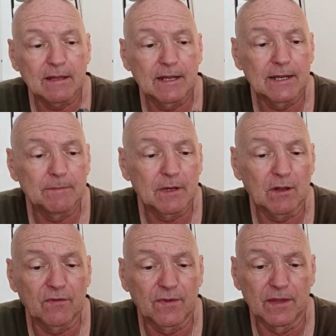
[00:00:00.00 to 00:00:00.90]
a
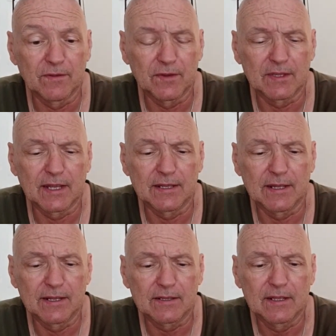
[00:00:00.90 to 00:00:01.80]
lot further than 10
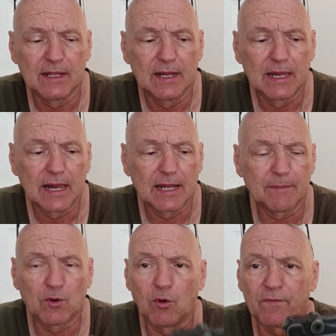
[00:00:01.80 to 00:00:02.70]
yards. I
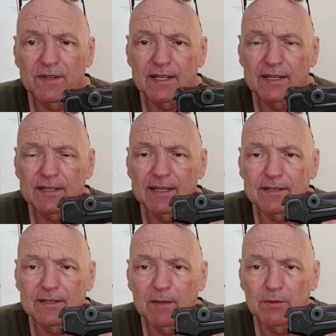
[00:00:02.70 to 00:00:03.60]
am going for 16
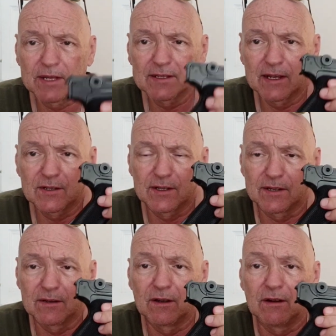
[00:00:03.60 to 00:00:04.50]
today, but that's asking
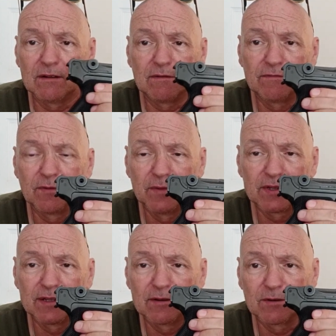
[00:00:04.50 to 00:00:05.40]
a lot from
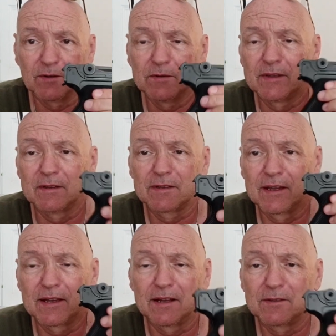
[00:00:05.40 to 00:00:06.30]
this little gun,
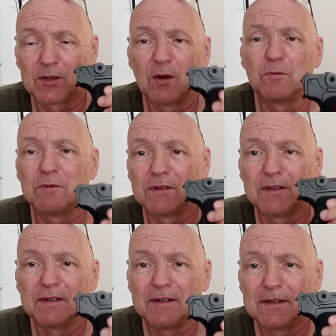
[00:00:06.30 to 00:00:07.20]
okay? I don't
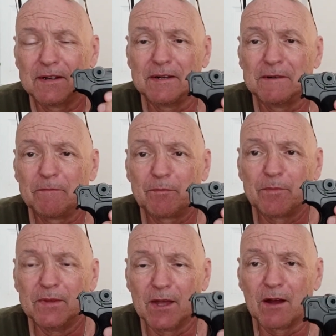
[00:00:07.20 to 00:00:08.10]

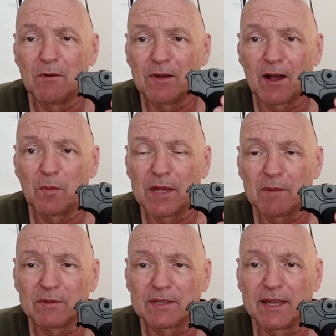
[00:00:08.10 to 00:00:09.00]
know that I'll be
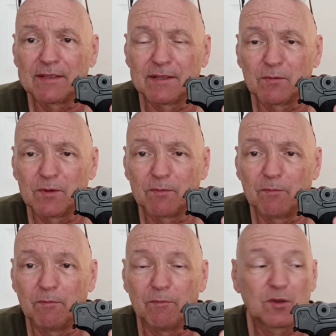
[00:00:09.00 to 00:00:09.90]
able to hit it with a
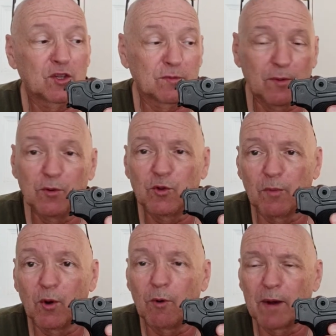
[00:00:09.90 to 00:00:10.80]
smooth
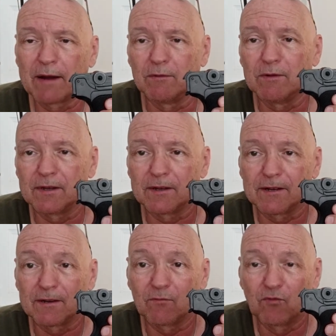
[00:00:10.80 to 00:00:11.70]
bore barrel and
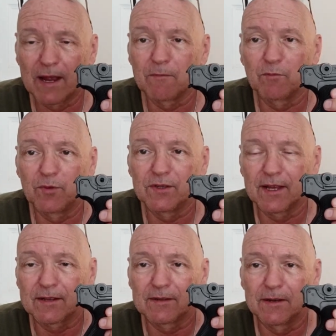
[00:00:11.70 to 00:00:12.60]
a round
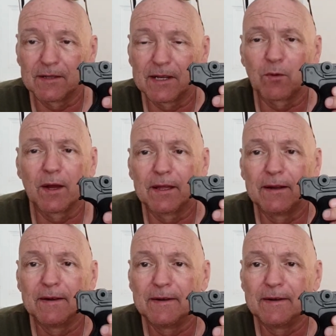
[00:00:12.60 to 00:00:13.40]
projectile anyway,